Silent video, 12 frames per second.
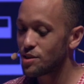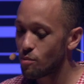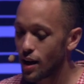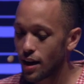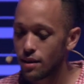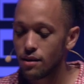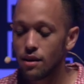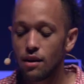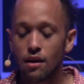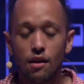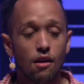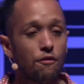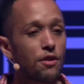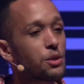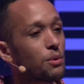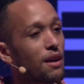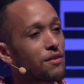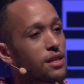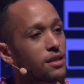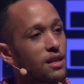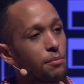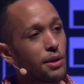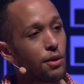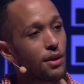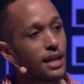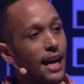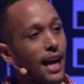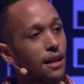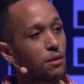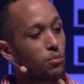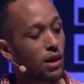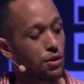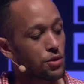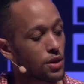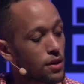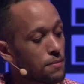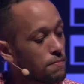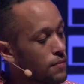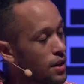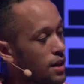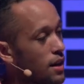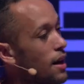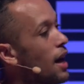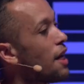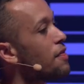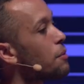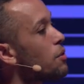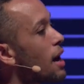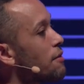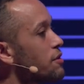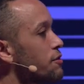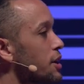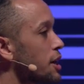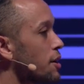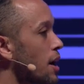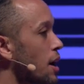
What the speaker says: too bad. First, we have to set up Unity and the browser. And then we'll have to figure